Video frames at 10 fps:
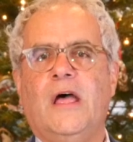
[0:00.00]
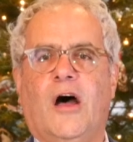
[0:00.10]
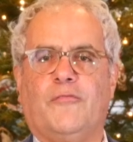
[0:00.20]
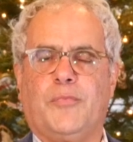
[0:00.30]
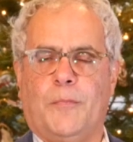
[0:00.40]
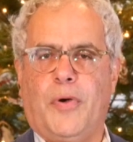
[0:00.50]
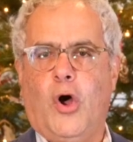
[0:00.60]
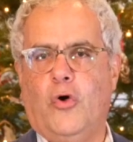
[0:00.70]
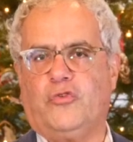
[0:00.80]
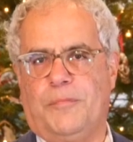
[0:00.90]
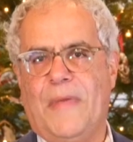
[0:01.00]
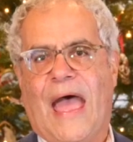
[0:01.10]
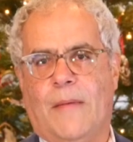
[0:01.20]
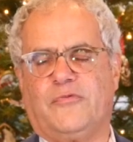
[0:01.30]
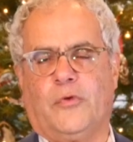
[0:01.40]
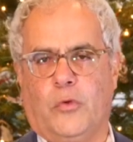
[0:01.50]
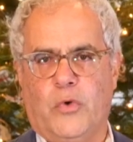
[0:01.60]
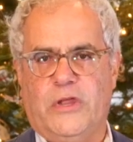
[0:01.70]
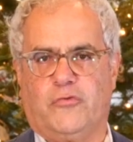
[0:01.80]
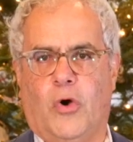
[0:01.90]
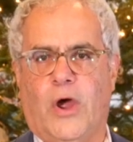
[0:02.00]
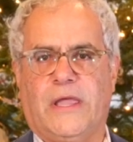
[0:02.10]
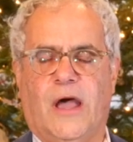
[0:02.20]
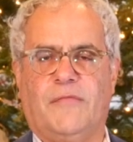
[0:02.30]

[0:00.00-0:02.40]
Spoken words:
of proposed maps for the redrawing